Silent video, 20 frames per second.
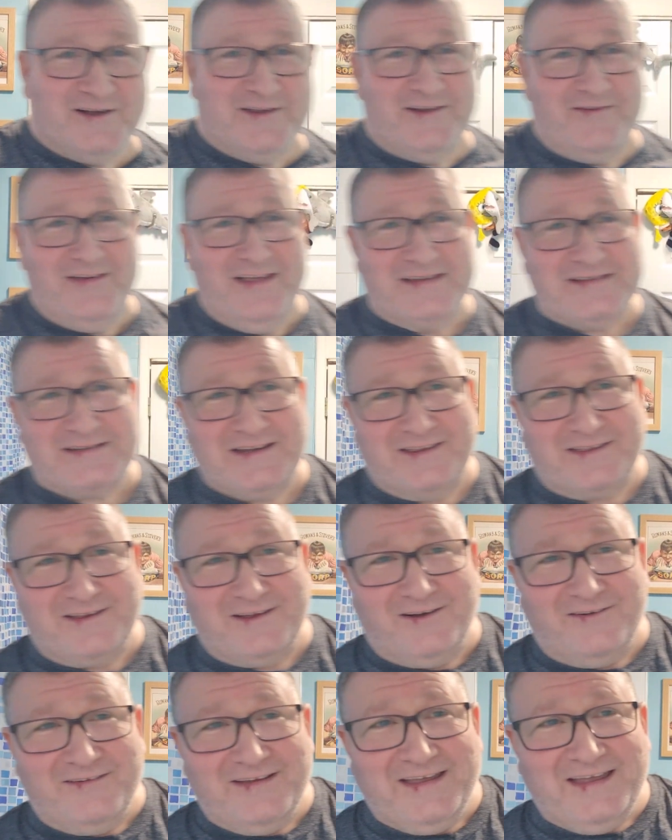the rest and I
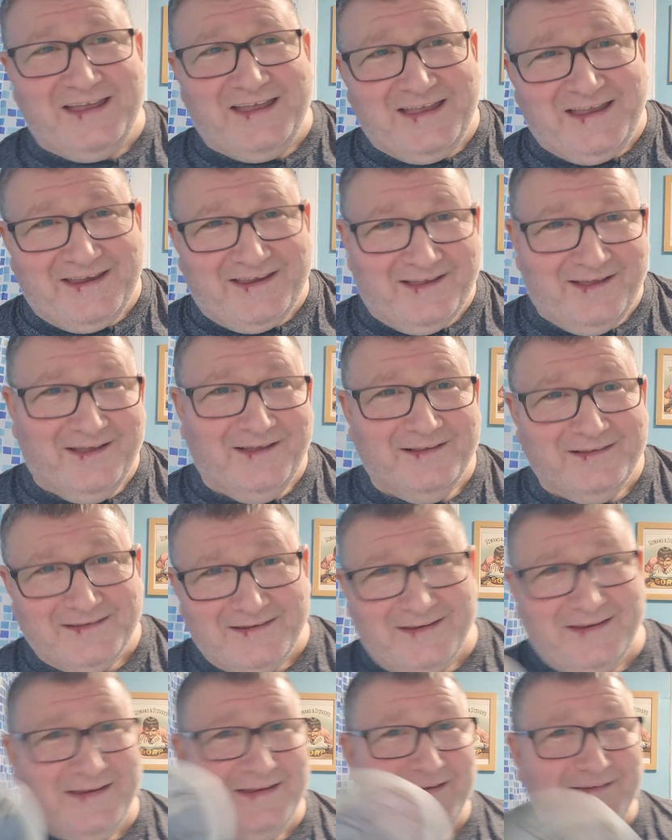thought, hey,
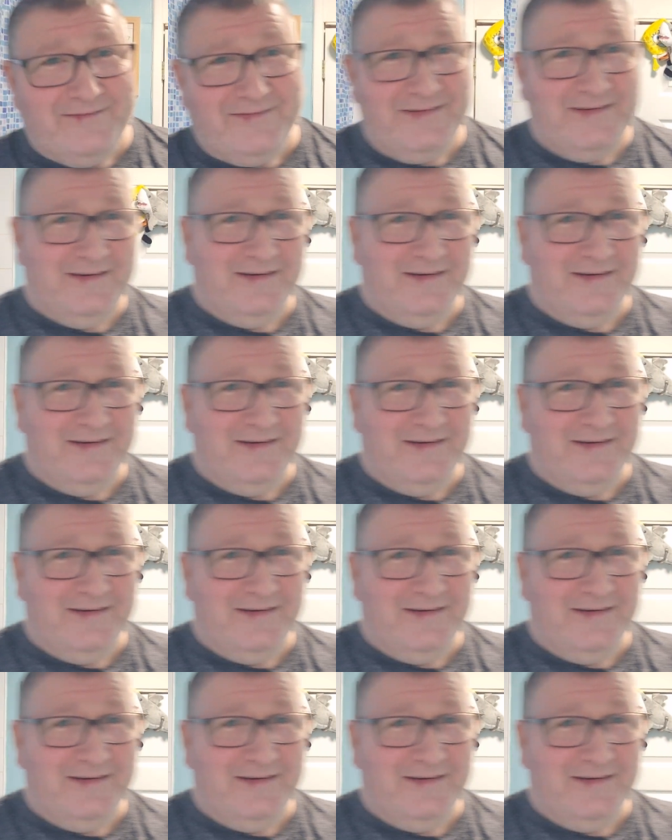living